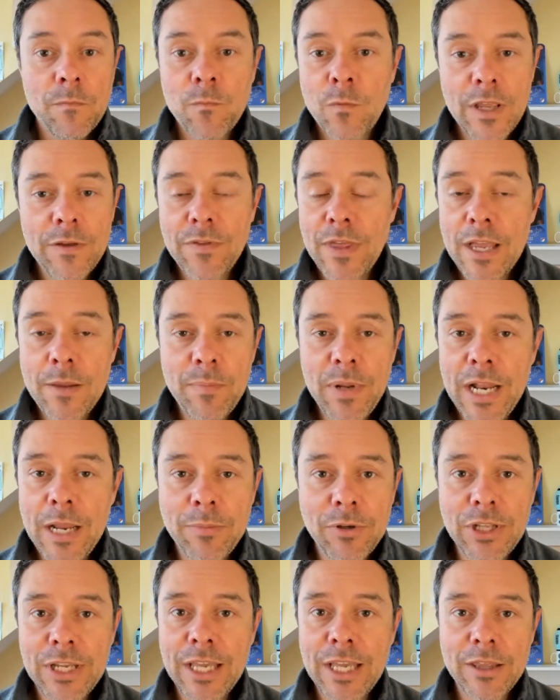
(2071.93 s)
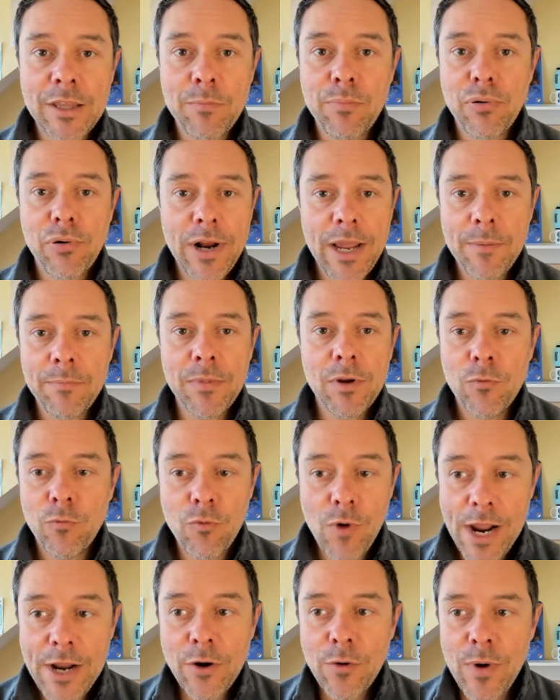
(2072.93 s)
If they had been able to get the Prem
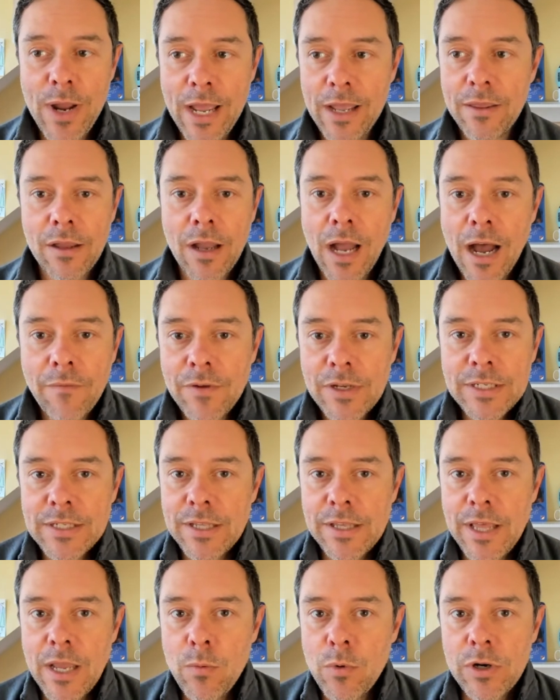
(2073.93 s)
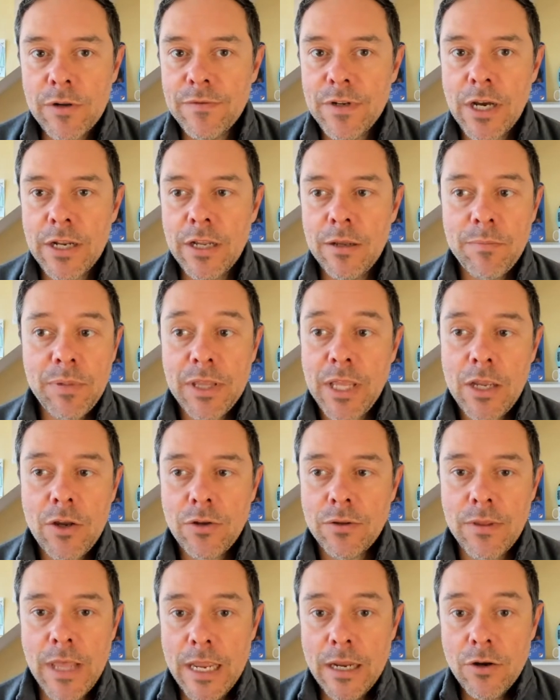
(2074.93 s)
right away, obviously they would have done it, but
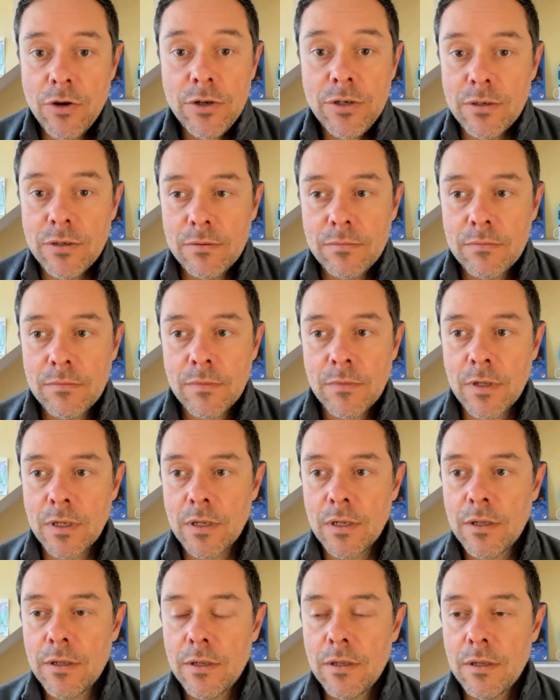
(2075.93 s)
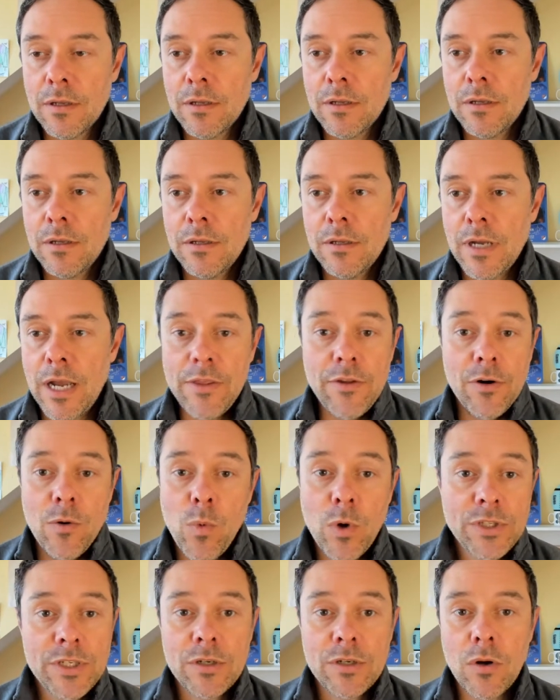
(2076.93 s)
they couldn't. Either it
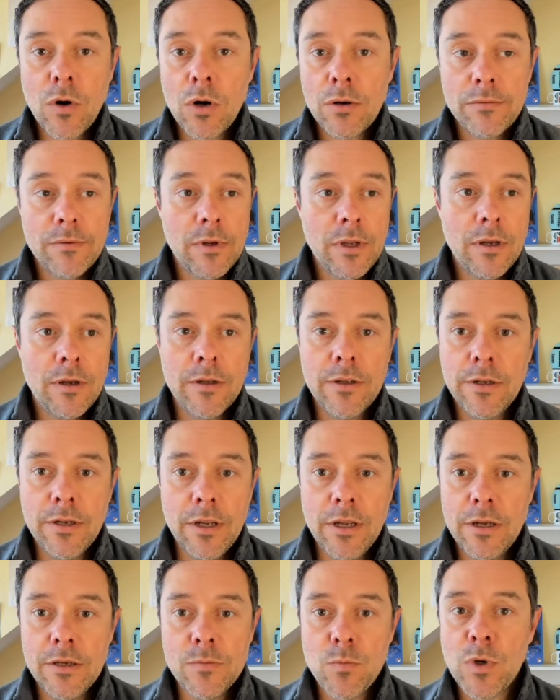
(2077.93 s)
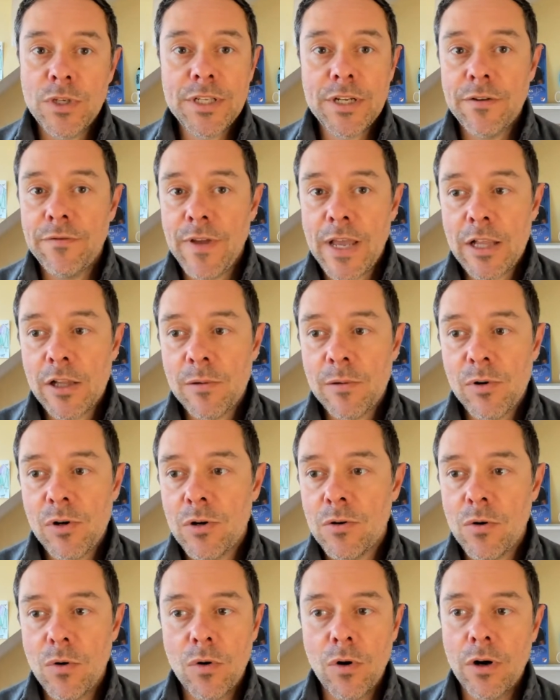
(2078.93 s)
wasn't
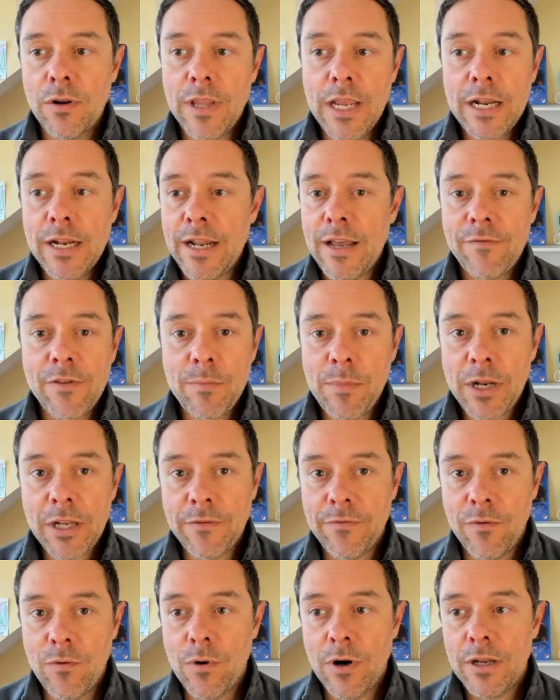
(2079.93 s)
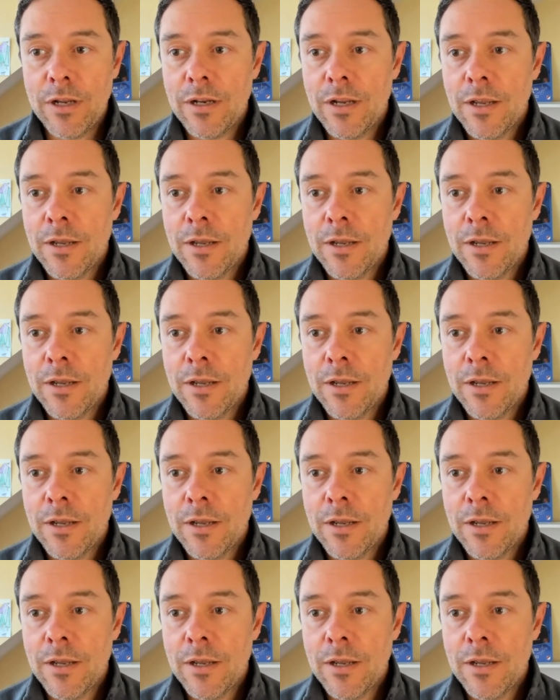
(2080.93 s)
available or they didn't have the money for it.